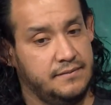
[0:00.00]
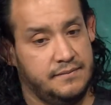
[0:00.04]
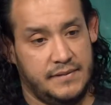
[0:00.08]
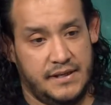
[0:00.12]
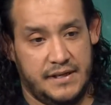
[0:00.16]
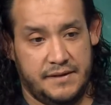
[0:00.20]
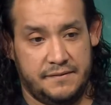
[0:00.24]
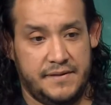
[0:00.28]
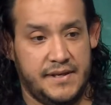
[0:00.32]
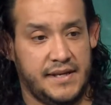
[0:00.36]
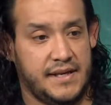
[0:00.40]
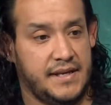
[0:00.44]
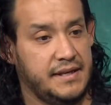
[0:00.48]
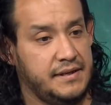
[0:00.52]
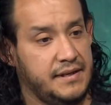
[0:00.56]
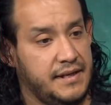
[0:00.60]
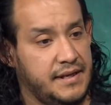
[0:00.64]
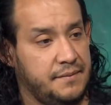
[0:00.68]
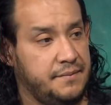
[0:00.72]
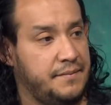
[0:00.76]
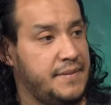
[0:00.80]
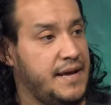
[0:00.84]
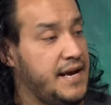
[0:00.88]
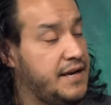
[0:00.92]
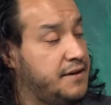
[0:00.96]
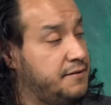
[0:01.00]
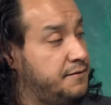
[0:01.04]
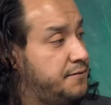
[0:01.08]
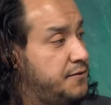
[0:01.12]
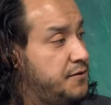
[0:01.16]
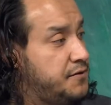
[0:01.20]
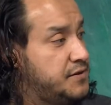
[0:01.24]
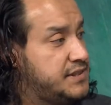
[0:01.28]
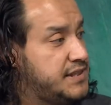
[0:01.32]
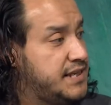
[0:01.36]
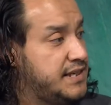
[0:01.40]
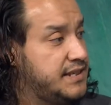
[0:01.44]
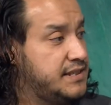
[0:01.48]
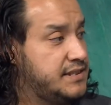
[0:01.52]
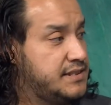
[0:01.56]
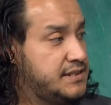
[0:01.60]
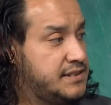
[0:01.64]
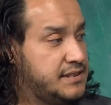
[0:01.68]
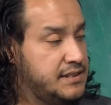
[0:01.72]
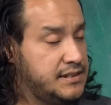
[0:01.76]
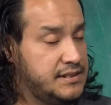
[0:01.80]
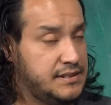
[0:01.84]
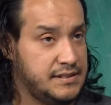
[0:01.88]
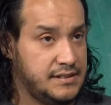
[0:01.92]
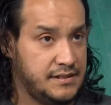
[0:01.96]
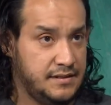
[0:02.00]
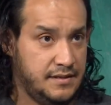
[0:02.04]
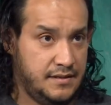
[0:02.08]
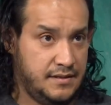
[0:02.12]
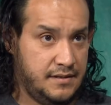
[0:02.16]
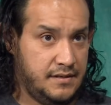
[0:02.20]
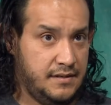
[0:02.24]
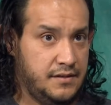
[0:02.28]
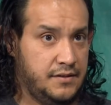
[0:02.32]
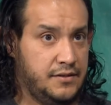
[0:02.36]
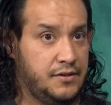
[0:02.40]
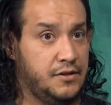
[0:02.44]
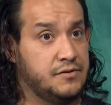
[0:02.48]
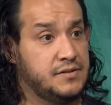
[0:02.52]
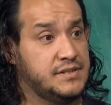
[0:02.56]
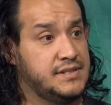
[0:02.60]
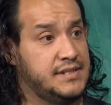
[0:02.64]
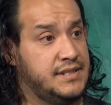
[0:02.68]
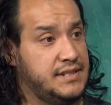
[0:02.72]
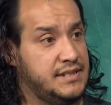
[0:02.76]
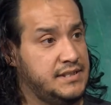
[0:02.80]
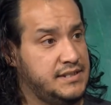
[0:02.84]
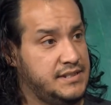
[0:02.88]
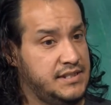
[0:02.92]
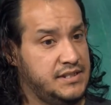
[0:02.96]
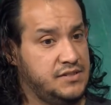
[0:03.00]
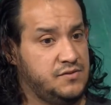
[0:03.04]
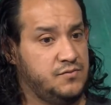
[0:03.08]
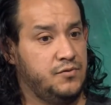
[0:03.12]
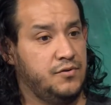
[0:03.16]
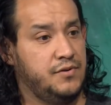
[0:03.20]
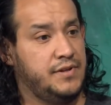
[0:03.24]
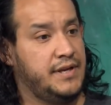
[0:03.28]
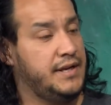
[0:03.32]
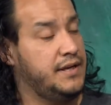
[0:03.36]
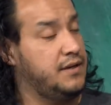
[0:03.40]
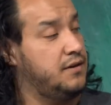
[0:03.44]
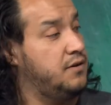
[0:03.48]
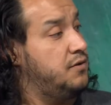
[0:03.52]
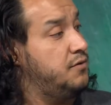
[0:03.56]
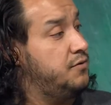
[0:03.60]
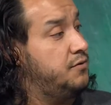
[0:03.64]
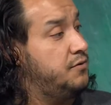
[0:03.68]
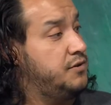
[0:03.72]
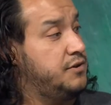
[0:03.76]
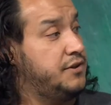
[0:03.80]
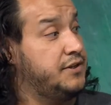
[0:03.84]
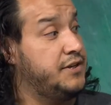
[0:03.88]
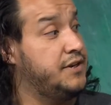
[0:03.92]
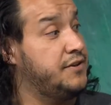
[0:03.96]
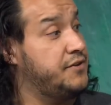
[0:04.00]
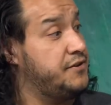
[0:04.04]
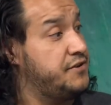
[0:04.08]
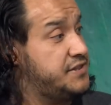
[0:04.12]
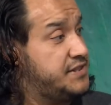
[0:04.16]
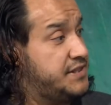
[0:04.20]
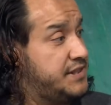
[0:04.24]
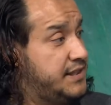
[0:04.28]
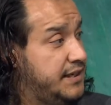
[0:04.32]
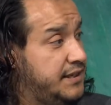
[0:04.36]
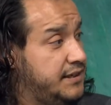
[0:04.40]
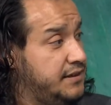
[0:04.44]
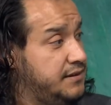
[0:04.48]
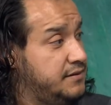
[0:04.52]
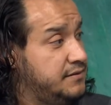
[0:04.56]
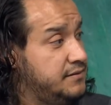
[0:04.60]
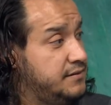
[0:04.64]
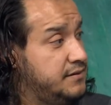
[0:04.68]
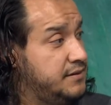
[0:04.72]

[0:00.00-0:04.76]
if they can get back a few Senate seats, those Senate seats will then go to another state.